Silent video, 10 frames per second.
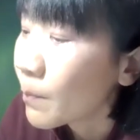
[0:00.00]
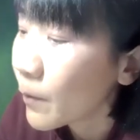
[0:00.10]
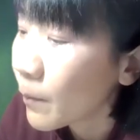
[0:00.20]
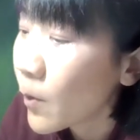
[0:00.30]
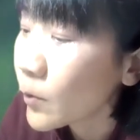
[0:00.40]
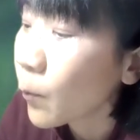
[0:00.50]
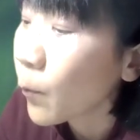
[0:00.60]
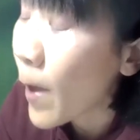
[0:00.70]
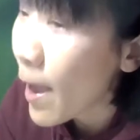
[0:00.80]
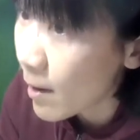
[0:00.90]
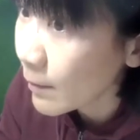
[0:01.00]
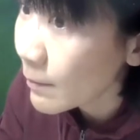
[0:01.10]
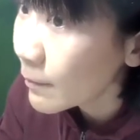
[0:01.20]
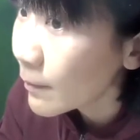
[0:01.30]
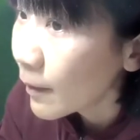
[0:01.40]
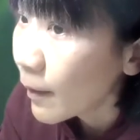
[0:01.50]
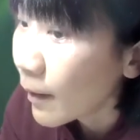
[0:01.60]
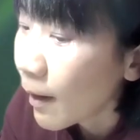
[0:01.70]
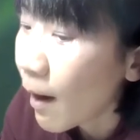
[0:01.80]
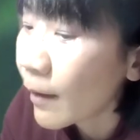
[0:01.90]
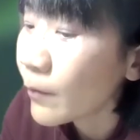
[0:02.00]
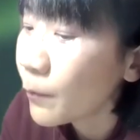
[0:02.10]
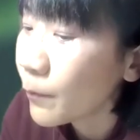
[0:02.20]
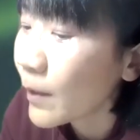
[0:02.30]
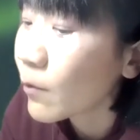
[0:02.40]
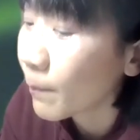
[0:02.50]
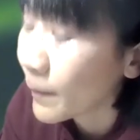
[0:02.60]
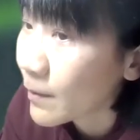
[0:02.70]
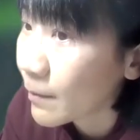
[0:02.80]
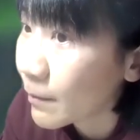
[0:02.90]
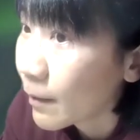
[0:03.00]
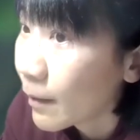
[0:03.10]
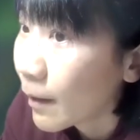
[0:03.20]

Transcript: promote fair and free competition.